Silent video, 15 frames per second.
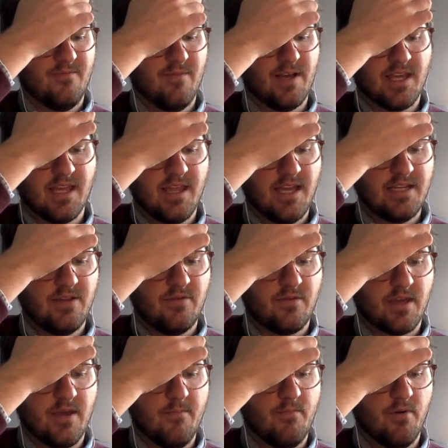What can they
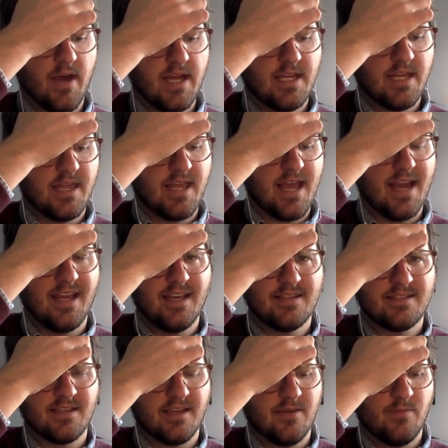do? Complain to
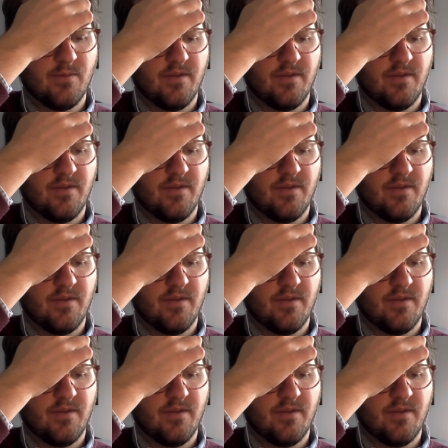Thaddeus and get